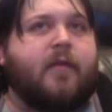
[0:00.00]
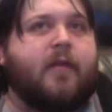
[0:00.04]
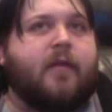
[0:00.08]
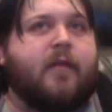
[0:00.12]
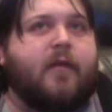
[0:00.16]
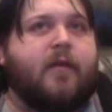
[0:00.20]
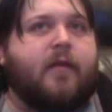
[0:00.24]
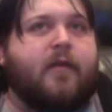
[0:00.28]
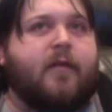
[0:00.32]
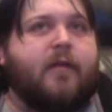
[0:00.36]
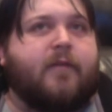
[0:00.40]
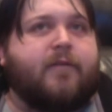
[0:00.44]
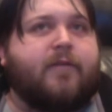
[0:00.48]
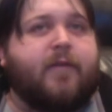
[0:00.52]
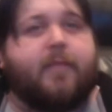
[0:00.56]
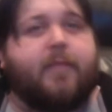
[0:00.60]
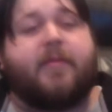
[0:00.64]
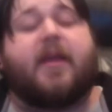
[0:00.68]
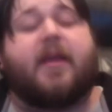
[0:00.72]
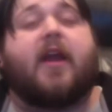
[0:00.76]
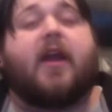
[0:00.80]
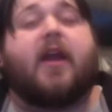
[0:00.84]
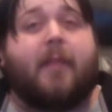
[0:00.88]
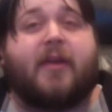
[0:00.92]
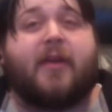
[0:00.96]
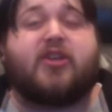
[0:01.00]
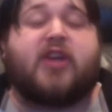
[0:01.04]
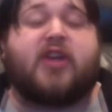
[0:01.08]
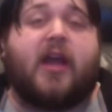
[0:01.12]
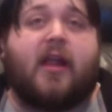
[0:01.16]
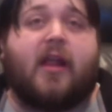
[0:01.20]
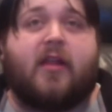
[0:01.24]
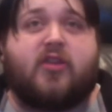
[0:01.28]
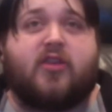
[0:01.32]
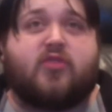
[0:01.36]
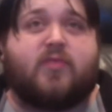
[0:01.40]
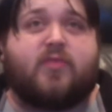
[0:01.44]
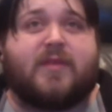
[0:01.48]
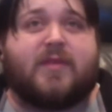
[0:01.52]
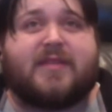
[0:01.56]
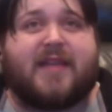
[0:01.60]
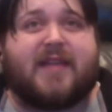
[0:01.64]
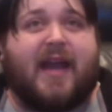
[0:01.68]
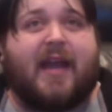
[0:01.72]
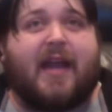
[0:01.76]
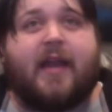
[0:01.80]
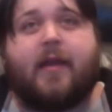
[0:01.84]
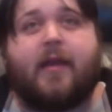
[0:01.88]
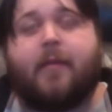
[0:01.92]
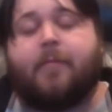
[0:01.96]
from there, my challenge was
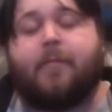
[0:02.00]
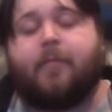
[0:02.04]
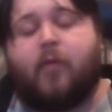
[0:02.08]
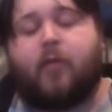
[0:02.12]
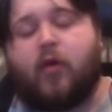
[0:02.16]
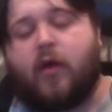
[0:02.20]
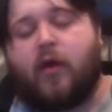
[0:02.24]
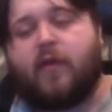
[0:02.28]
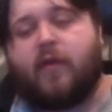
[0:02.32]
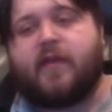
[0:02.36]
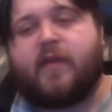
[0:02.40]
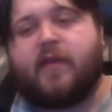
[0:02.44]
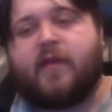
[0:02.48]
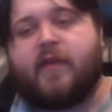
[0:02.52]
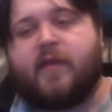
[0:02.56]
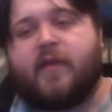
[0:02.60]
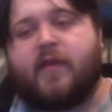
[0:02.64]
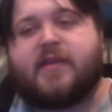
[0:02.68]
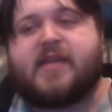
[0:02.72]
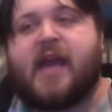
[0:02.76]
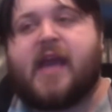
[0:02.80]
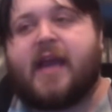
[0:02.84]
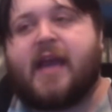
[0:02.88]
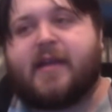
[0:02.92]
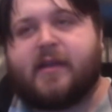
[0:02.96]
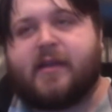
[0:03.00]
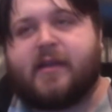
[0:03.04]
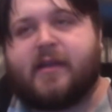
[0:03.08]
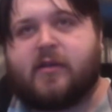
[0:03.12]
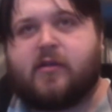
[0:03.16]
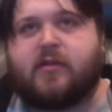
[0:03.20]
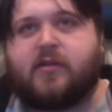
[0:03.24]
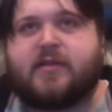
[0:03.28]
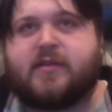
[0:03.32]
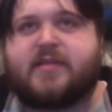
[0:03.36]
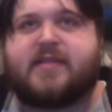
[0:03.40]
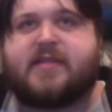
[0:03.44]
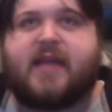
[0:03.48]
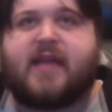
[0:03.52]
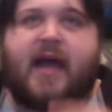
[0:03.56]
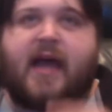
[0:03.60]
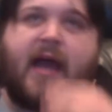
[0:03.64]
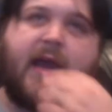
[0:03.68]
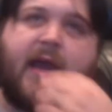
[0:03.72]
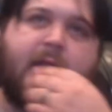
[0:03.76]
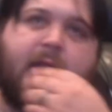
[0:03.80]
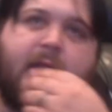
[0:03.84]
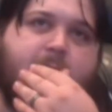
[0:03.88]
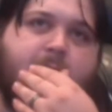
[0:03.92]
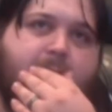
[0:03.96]
kind of more on the technical
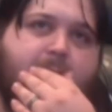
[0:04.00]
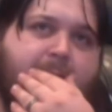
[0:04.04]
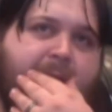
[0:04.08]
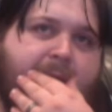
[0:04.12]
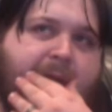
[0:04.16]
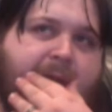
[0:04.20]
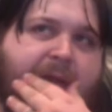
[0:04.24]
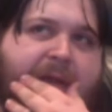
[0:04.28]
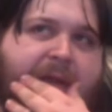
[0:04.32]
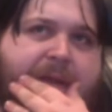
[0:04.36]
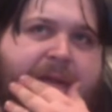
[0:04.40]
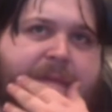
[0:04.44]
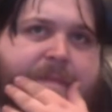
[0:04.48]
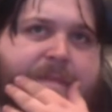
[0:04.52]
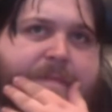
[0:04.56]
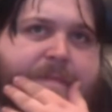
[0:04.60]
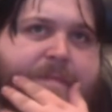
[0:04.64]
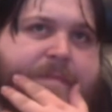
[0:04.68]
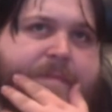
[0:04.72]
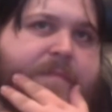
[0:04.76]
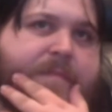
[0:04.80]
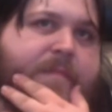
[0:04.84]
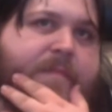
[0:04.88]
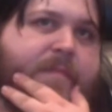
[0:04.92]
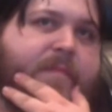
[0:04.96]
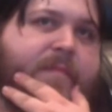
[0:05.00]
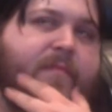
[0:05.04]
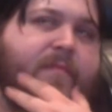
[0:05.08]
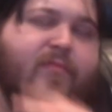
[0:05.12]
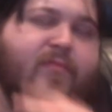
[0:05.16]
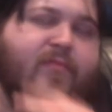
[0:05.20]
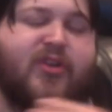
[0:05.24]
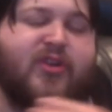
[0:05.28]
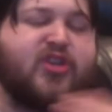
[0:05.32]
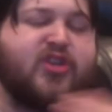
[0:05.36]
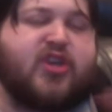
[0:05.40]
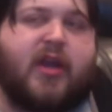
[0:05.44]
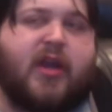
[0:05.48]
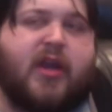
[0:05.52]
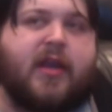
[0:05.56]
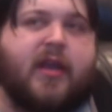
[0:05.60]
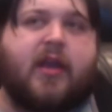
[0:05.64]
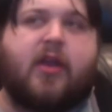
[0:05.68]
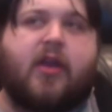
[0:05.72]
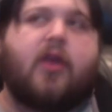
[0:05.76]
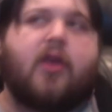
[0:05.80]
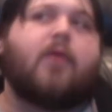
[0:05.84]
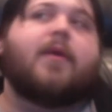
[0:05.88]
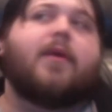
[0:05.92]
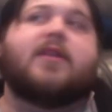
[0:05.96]
side, which I
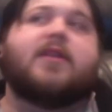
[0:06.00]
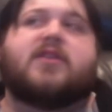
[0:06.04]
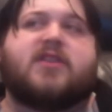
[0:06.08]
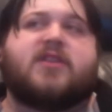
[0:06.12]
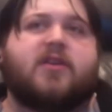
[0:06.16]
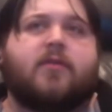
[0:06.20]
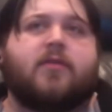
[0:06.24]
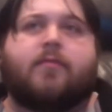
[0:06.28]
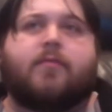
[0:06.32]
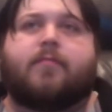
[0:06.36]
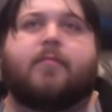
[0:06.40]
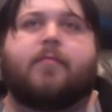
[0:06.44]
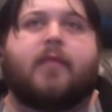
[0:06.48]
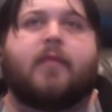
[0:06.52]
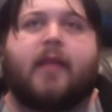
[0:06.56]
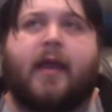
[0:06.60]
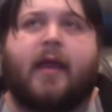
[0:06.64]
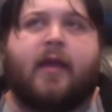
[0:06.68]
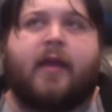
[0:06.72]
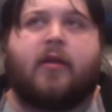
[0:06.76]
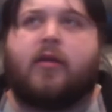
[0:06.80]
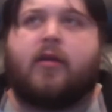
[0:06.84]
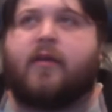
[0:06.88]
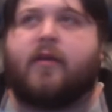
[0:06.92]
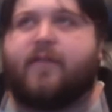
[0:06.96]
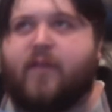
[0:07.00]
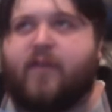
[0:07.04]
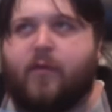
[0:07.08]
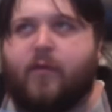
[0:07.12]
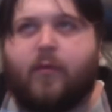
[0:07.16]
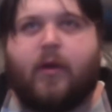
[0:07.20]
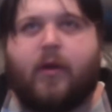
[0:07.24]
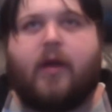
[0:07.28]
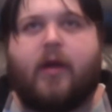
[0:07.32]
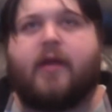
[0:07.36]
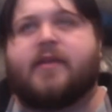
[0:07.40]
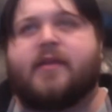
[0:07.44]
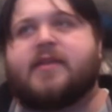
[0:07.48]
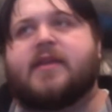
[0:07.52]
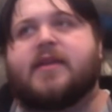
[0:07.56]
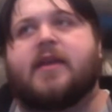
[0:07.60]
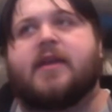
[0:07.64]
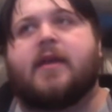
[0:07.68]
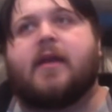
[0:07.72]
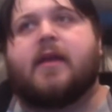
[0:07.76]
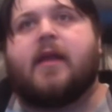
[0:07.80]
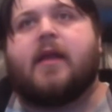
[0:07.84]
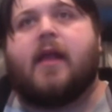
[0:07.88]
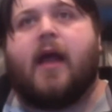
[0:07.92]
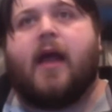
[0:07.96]
can go into later if you want.
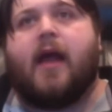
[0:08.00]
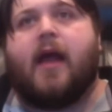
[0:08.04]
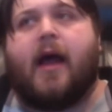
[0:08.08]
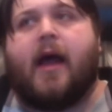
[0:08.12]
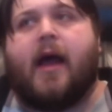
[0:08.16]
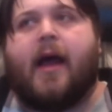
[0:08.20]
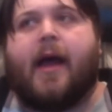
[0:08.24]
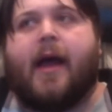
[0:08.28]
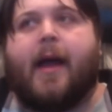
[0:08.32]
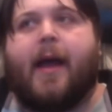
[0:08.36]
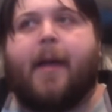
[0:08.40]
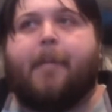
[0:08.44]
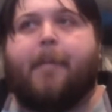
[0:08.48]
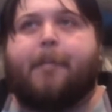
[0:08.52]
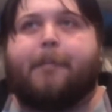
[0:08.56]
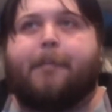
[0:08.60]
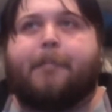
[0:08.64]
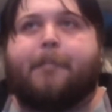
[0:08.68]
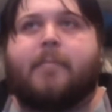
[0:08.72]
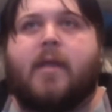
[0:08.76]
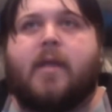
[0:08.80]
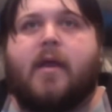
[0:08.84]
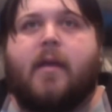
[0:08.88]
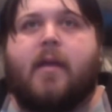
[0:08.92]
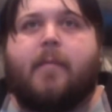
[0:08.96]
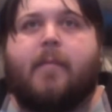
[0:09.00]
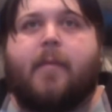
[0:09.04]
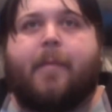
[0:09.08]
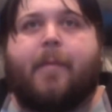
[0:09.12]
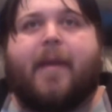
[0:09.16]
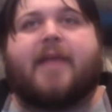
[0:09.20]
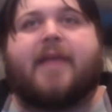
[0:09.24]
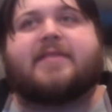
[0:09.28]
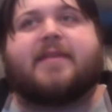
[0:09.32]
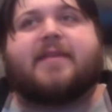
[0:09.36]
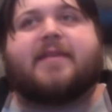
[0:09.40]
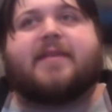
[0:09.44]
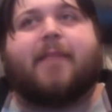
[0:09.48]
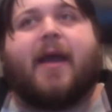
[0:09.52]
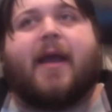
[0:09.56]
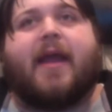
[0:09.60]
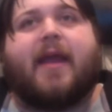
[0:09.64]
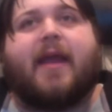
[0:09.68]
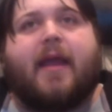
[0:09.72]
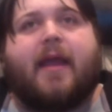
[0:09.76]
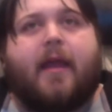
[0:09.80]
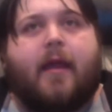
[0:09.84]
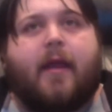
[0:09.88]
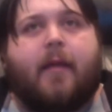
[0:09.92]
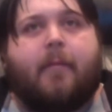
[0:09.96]
But
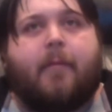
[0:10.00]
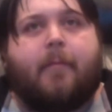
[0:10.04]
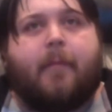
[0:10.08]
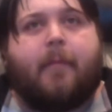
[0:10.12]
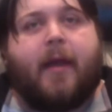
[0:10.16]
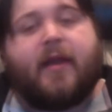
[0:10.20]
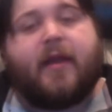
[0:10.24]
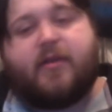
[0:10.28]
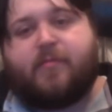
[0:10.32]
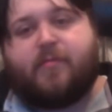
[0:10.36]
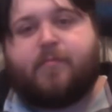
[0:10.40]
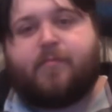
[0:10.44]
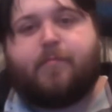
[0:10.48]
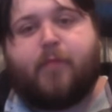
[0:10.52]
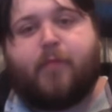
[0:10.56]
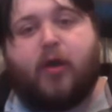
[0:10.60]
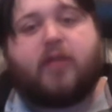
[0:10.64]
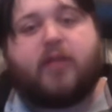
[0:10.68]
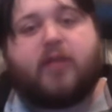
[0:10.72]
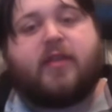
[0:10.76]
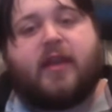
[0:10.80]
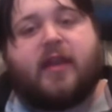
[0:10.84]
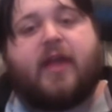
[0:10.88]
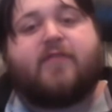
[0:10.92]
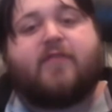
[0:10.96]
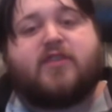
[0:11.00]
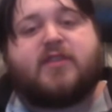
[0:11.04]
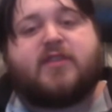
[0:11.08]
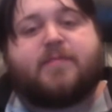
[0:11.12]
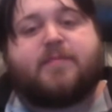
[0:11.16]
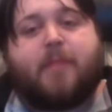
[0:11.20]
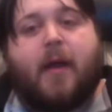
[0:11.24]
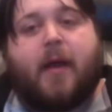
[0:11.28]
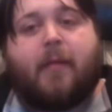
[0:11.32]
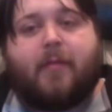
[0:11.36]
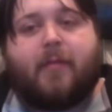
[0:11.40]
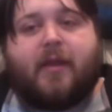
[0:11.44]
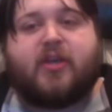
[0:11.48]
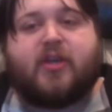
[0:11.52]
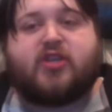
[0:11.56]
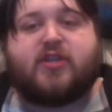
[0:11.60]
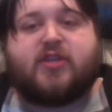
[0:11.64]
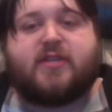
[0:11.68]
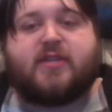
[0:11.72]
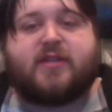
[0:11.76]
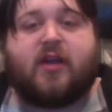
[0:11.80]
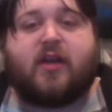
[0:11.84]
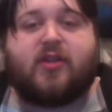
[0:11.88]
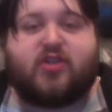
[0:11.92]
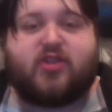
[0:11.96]
basically, my book that I've just published is
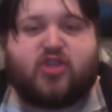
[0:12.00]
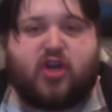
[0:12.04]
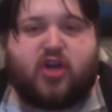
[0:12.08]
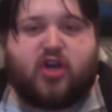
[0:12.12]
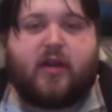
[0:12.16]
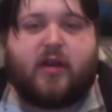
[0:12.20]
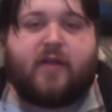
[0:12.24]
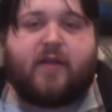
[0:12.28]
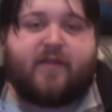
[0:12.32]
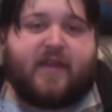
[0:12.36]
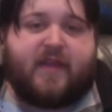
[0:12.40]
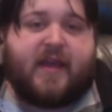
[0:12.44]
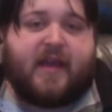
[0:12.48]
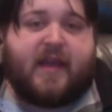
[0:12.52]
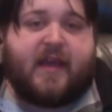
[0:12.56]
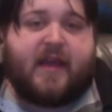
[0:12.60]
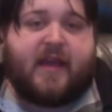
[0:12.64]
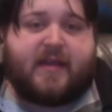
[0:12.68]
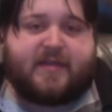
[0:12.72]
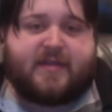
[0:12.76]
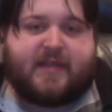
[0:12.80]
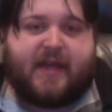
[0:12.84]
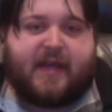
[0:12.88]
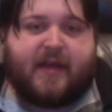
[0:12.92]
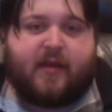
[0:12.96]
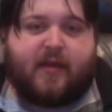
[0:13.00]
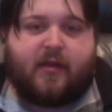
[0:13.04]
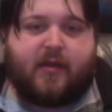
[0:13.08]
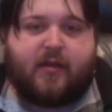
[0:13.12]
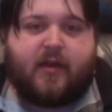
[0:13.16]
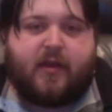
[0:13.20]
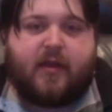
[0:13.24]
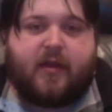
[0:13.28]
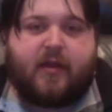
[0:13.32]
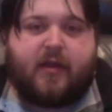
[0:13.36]
called Journey of the Exiled.